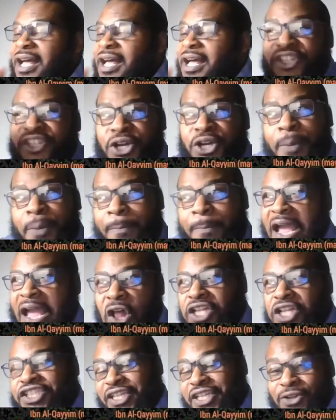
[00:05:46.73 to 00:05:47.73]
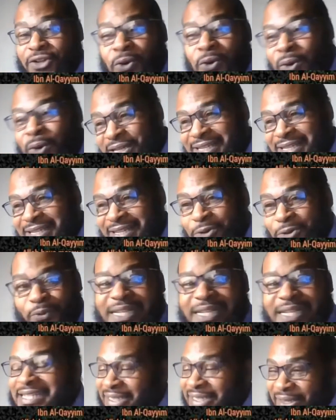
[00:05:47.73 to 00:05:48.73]
took a biology course like
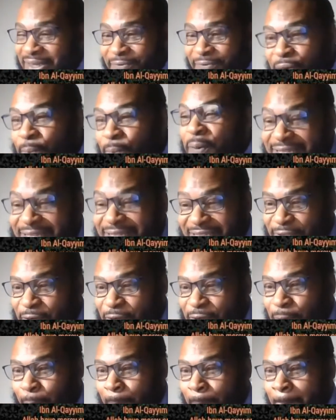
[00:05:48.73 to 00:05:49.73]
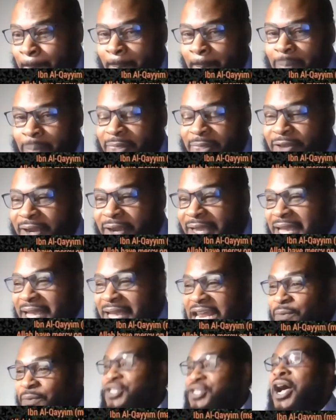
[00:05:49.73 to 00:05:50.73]
recently, a few months ago, right? And
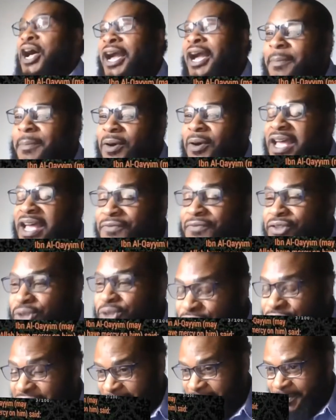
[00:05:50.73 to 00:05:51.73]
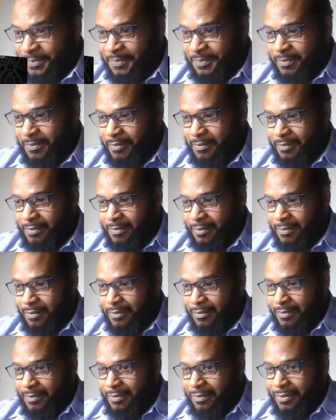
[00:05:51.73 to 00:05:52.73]
they were talking about evolution,
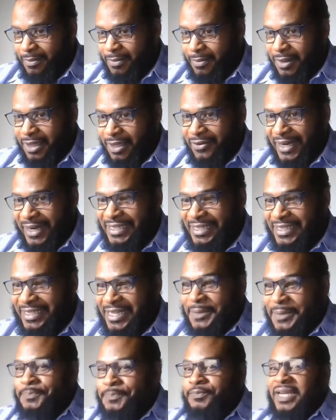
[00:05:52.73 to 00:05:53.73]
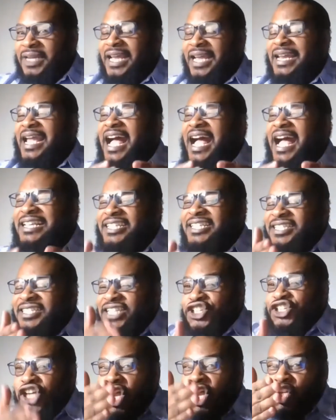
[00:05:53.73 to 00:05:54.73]
right? And they asked
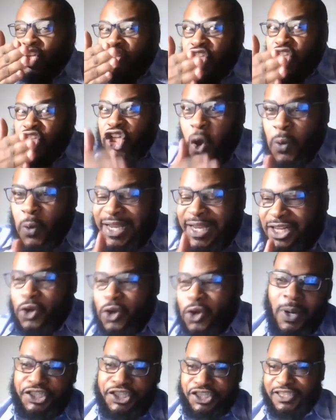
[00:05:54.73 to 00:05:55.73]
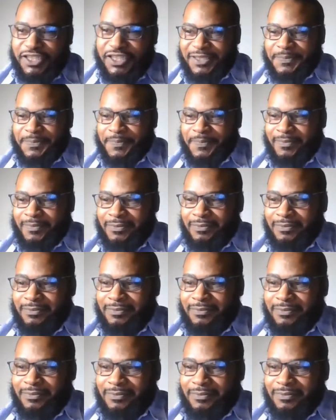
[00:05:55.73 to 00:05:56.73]
such a loaded question,
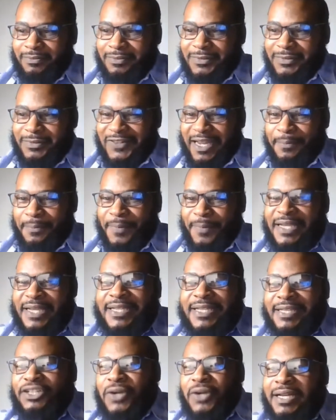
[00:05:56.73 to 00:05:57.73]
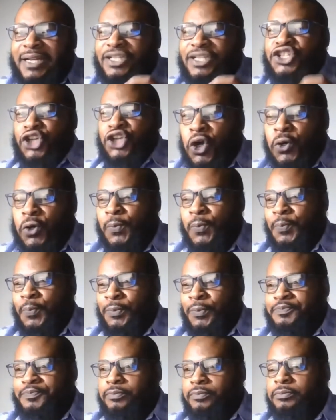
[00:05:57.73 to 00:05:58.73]
right? Basically trying to show
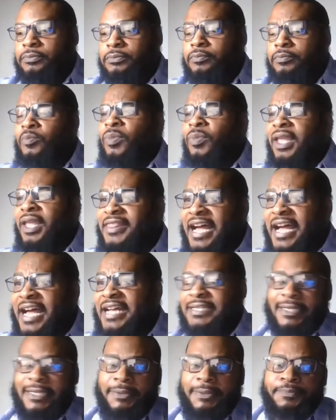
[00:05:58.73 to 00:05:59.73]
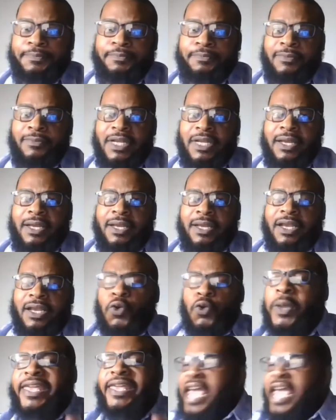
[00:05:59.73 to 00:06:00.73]
that
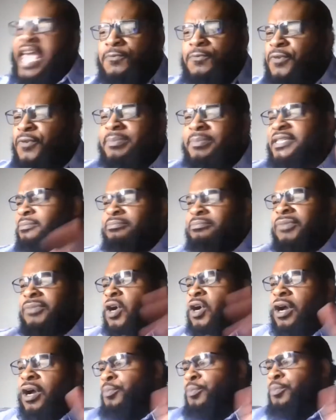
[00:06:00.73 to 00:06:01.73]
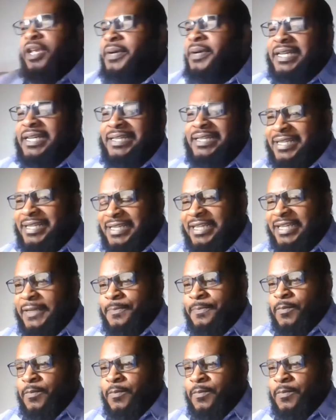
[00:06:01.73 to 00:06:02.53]
we came from some amoeba in the sea.